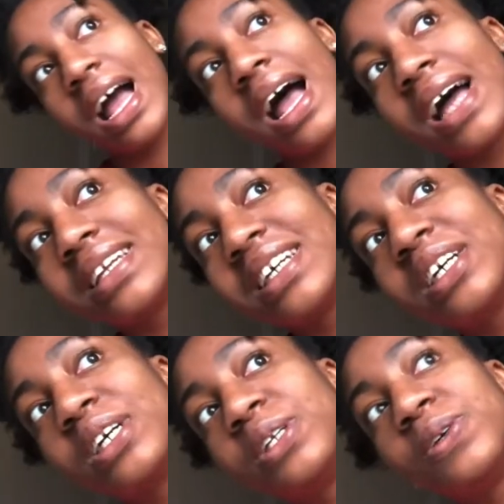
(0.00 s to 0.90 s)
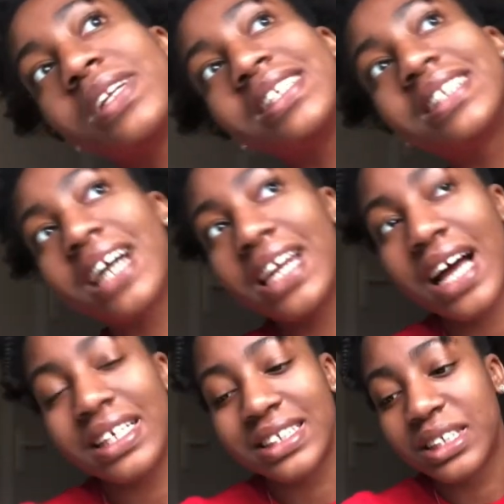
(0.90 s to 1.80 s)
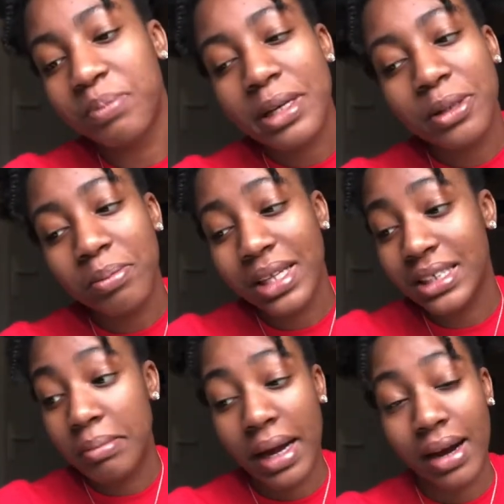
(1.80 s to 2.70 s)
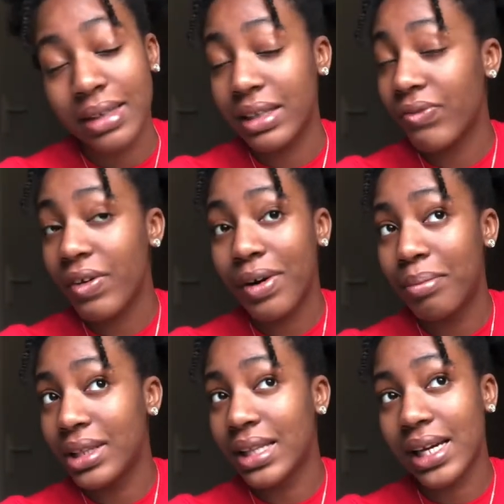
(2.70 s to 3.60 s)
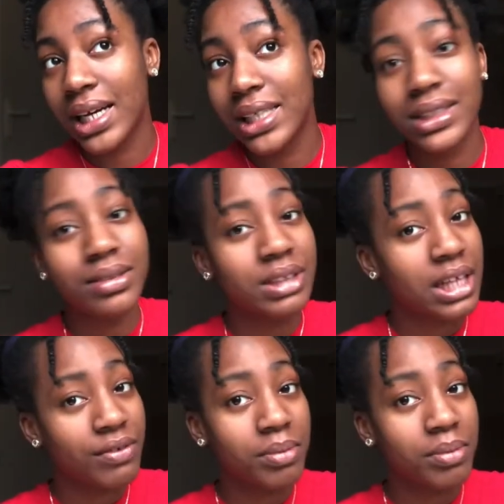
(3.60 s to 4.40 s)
And New Orleans kind of has a special place in my heart. I've never been there, guys. Never